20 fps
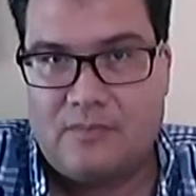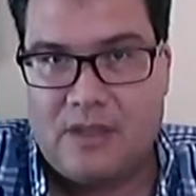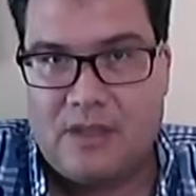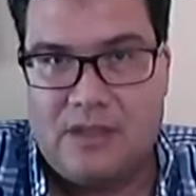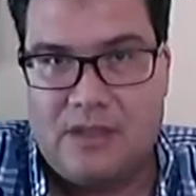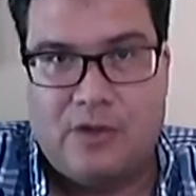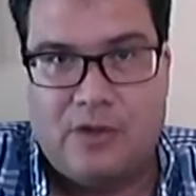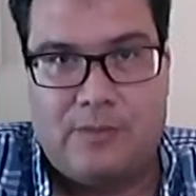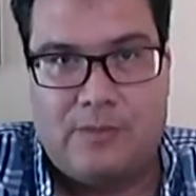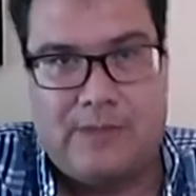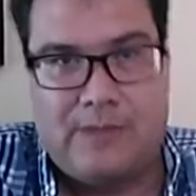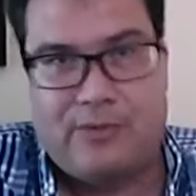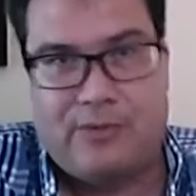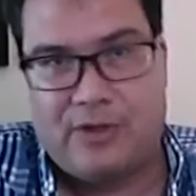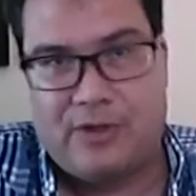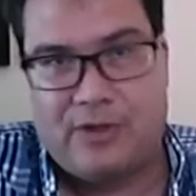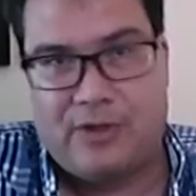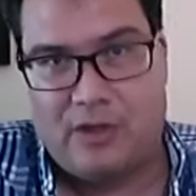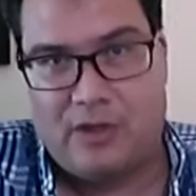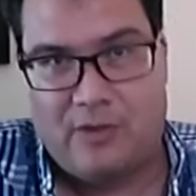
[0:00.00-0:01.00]
you know people
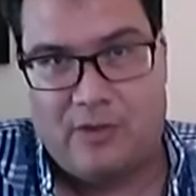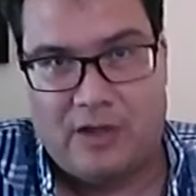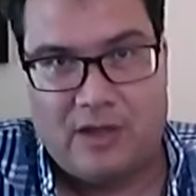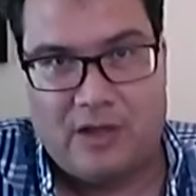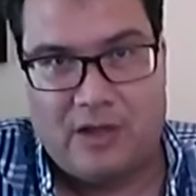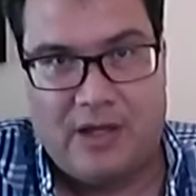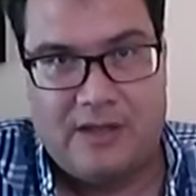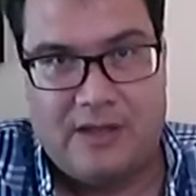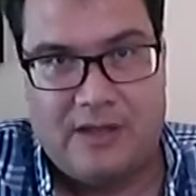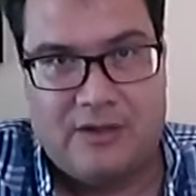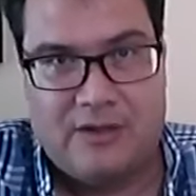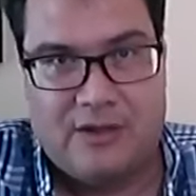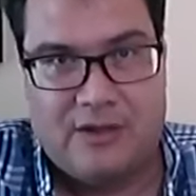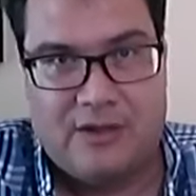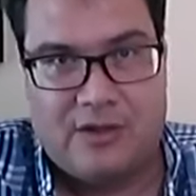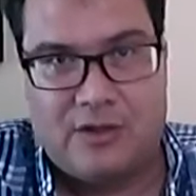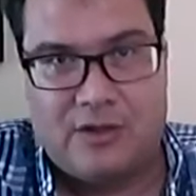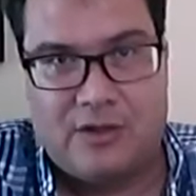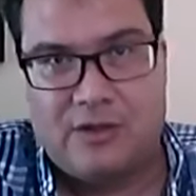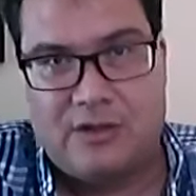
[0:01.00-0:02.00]
that go online that
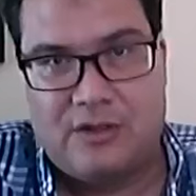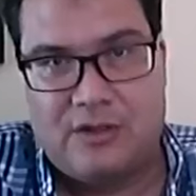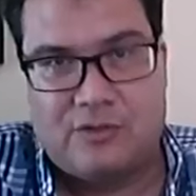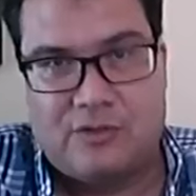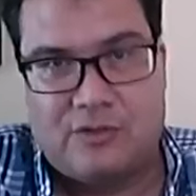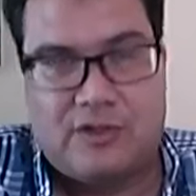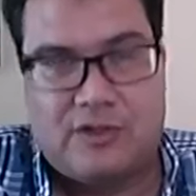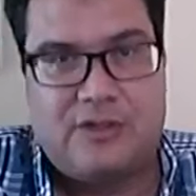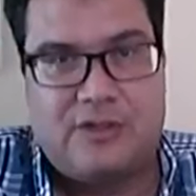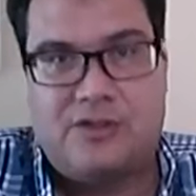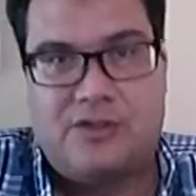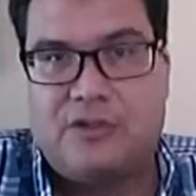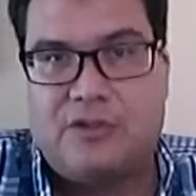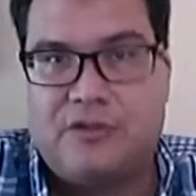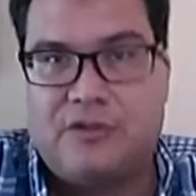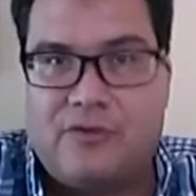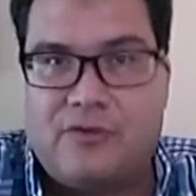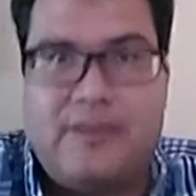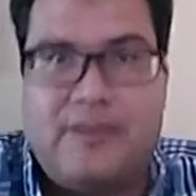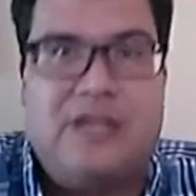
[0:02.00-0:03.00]
are you know trying to steal
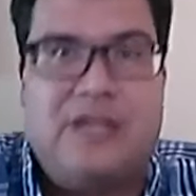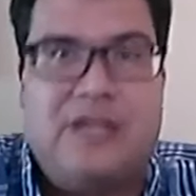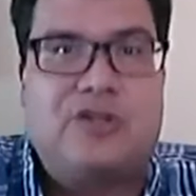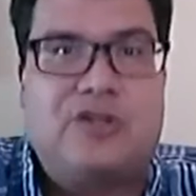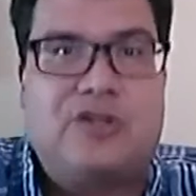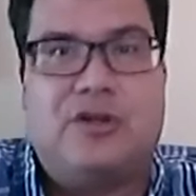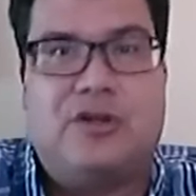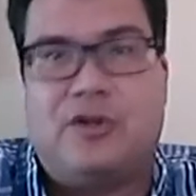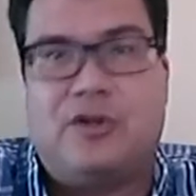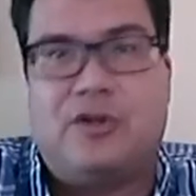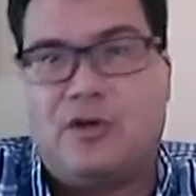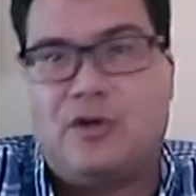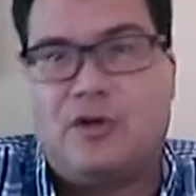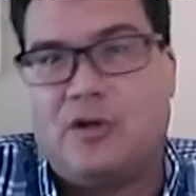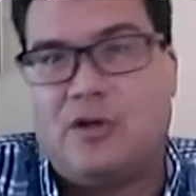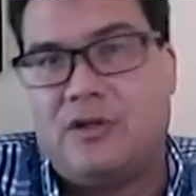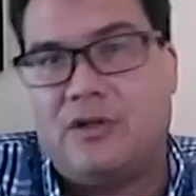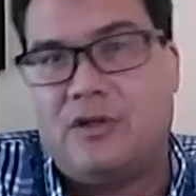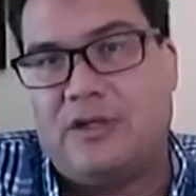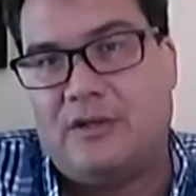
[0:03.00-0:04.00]
information
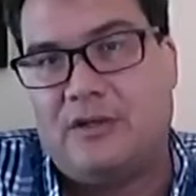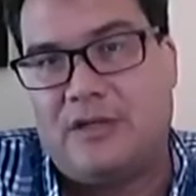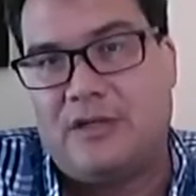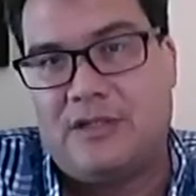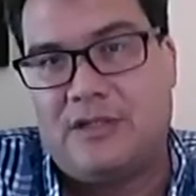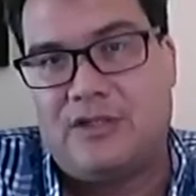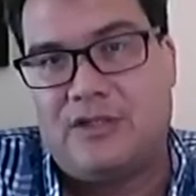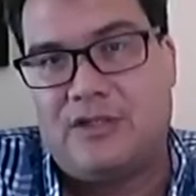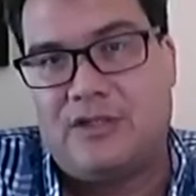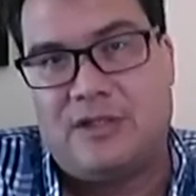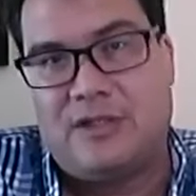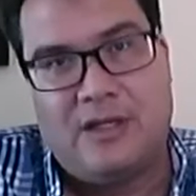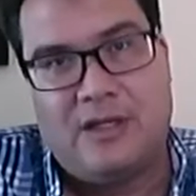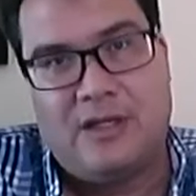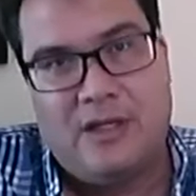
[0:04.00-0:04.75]
or you know get you to